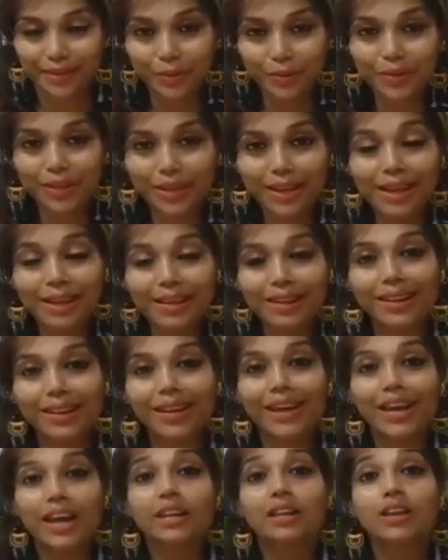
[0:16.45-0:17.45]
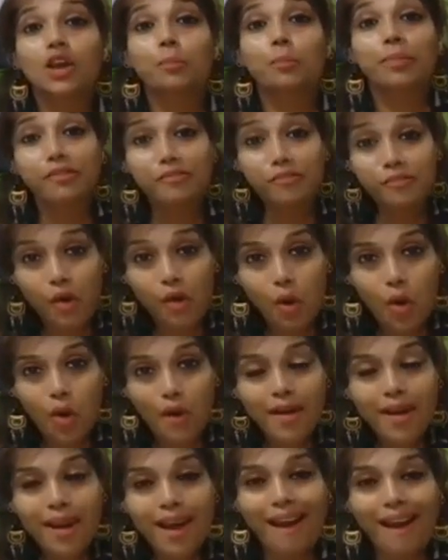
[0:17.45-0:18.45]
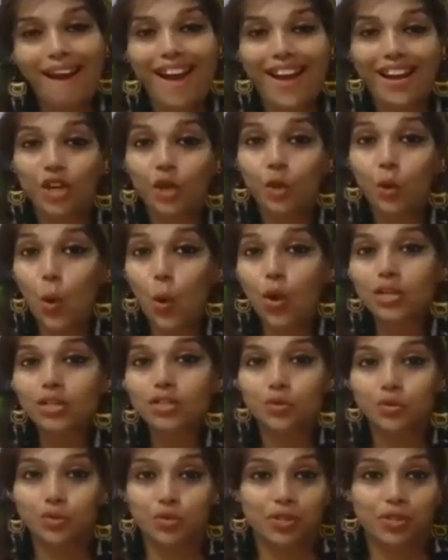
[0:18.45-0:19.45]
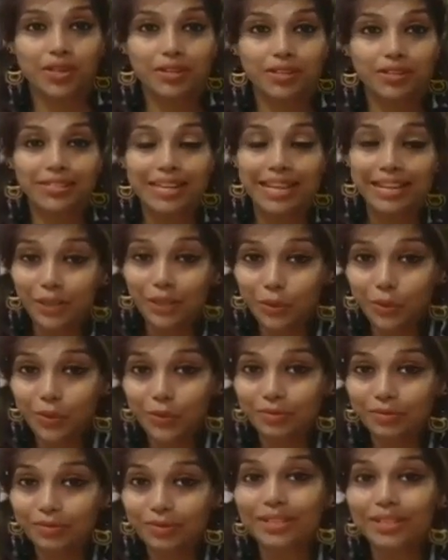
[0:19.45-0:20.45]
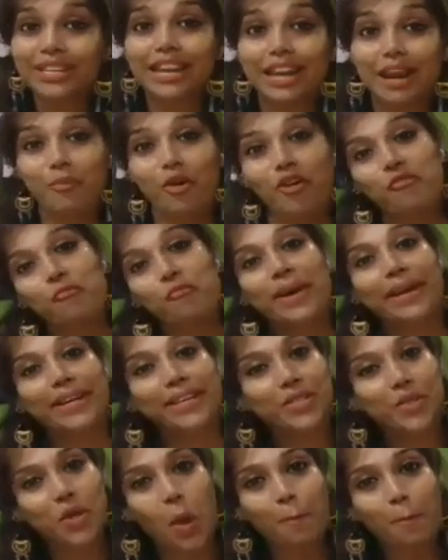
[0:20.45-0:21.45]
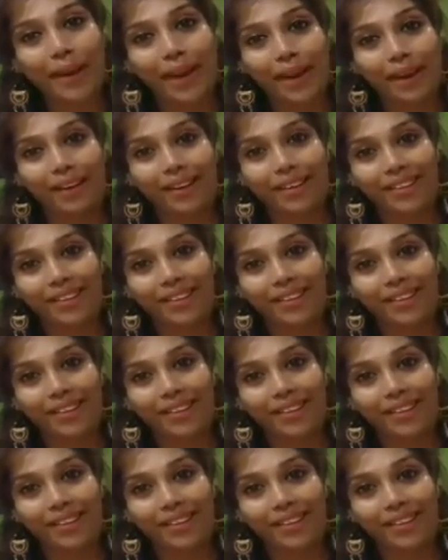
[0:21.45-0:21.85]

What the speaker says: Okay? Now, before I go on to tell you the name of my topic,